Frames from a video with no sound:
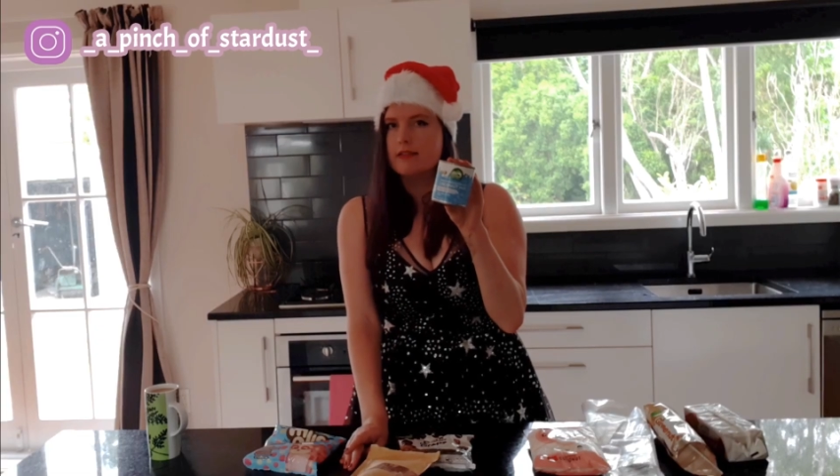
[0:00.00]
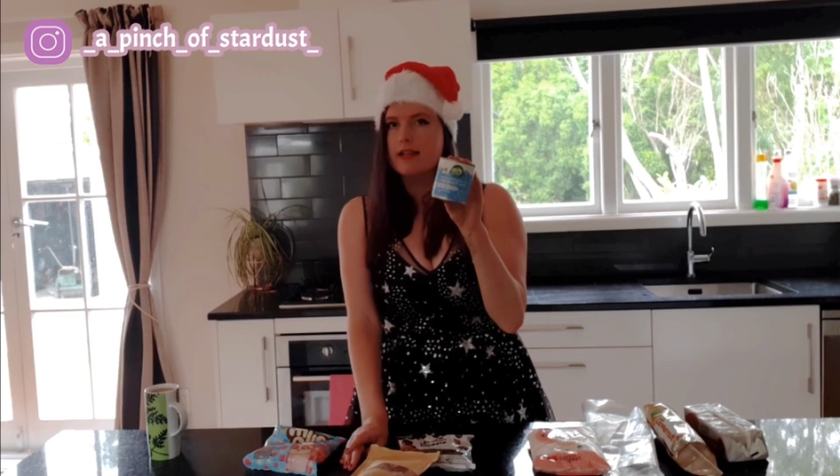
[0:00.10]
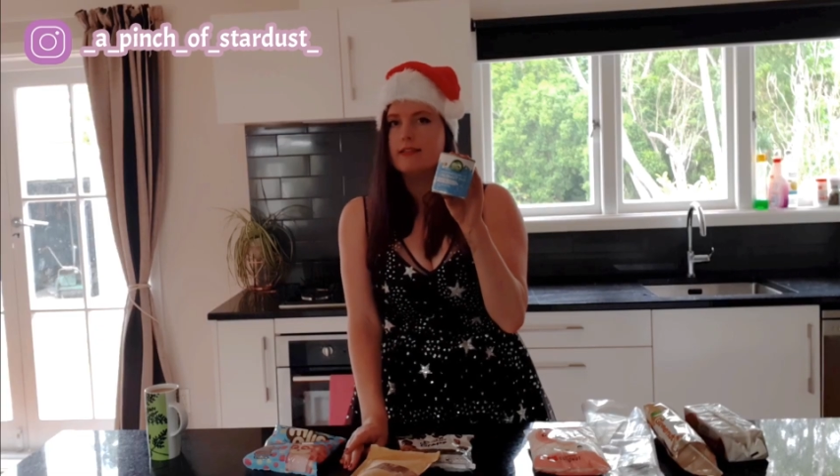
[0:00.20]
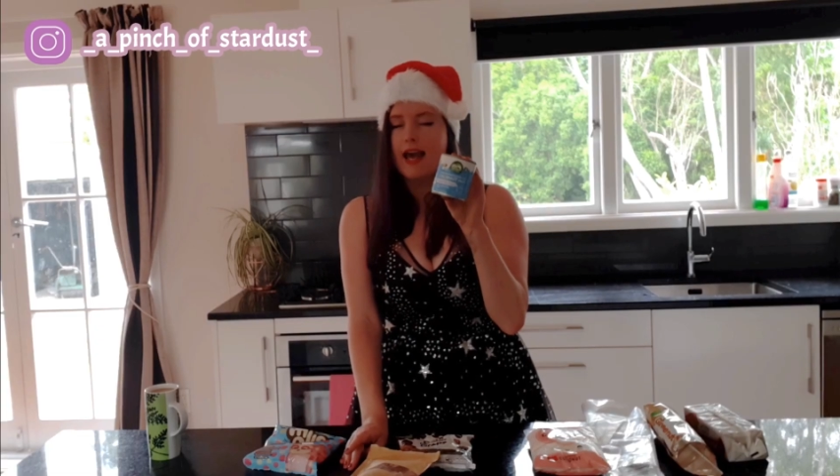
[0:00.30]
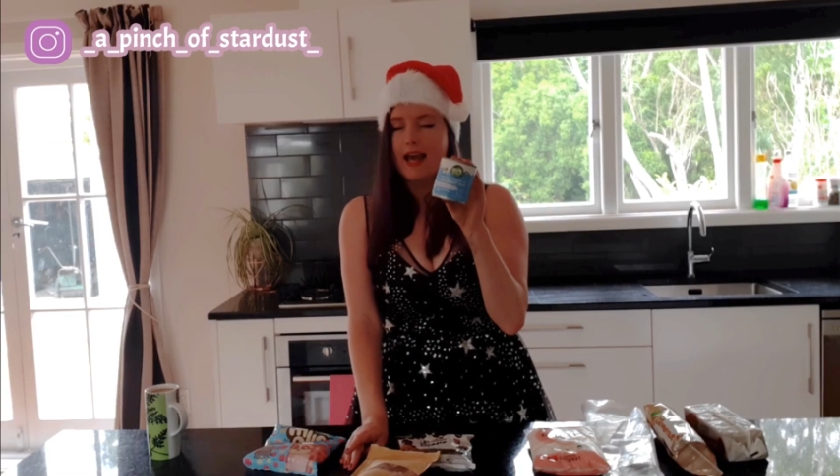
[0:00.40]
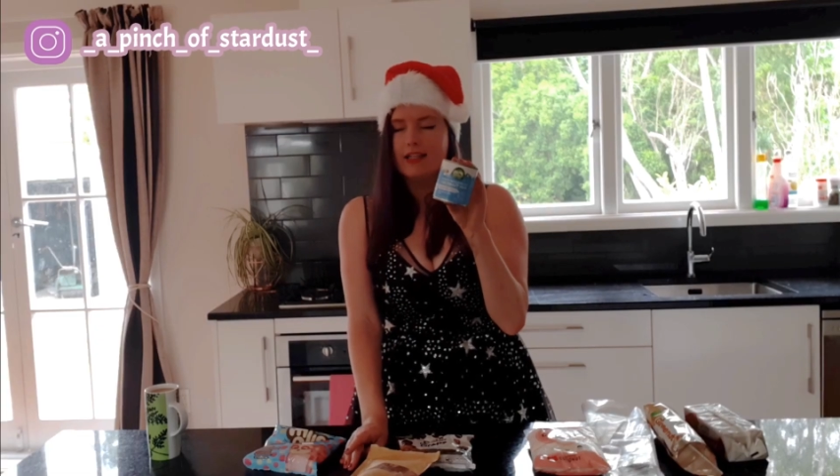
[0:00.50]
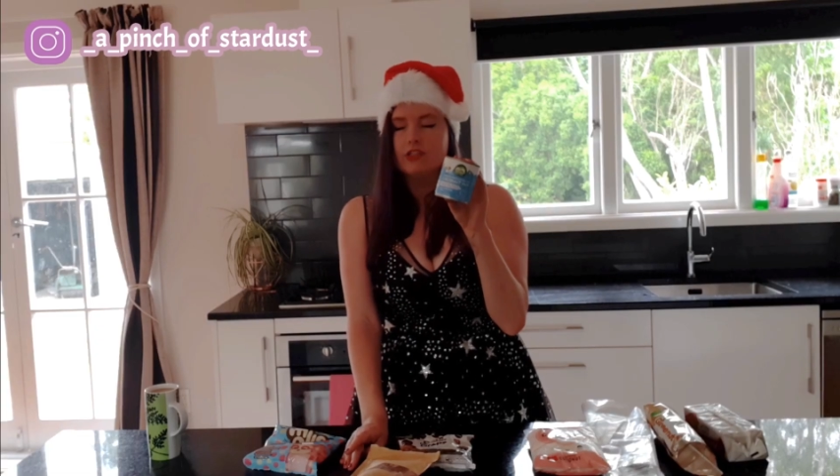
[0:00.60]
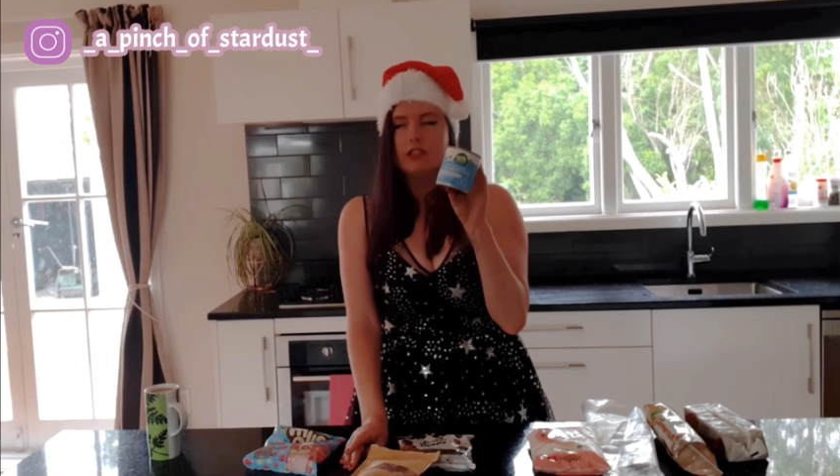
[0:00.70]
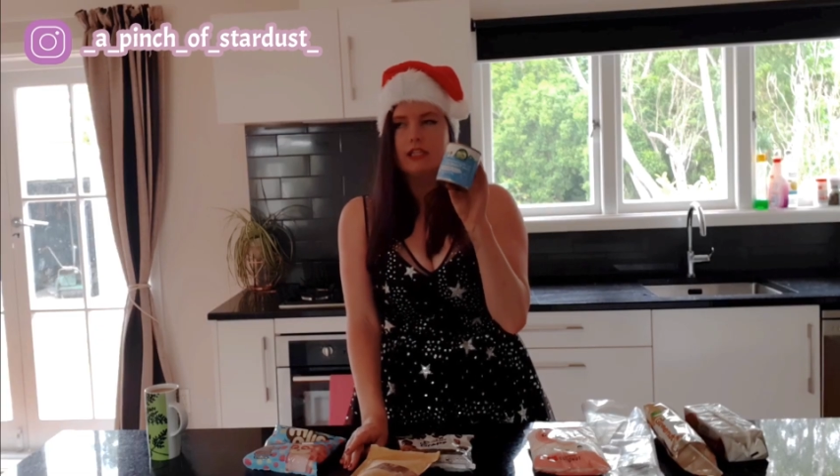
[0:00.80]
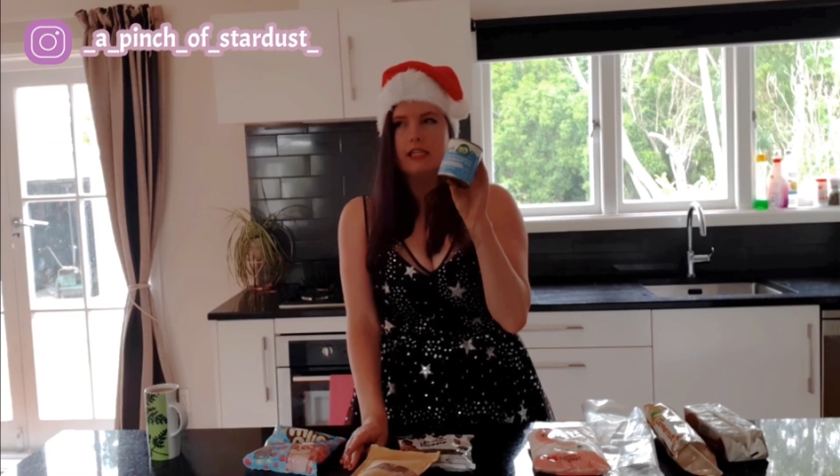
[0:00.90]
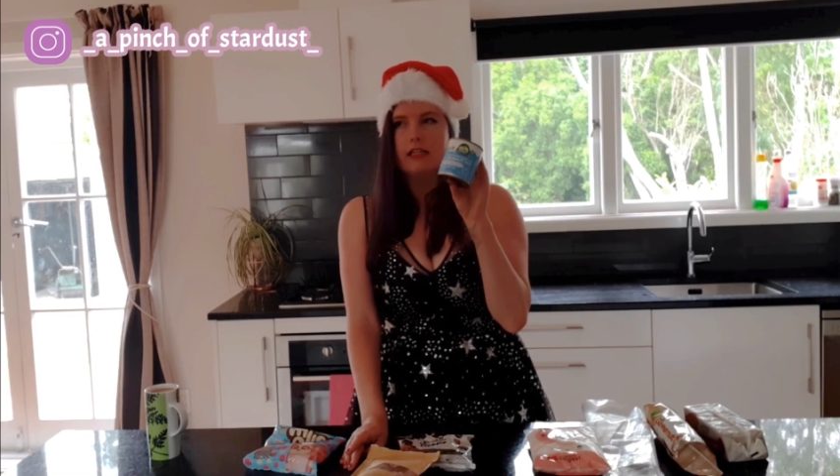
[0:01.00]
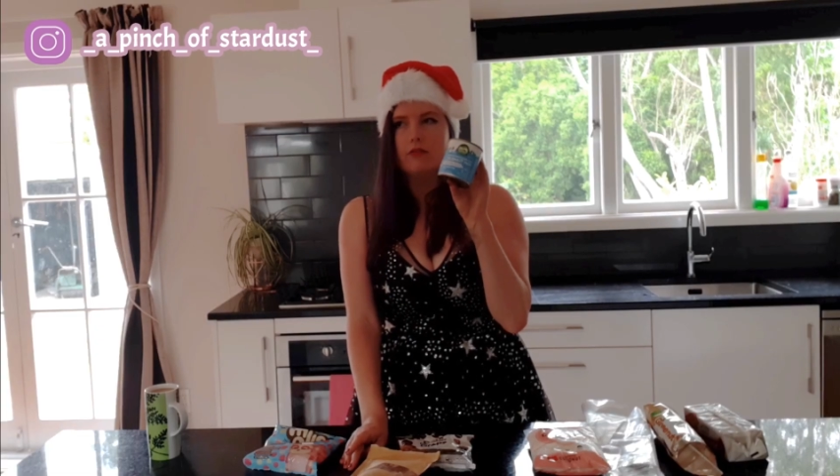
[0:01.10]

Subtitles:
it's actually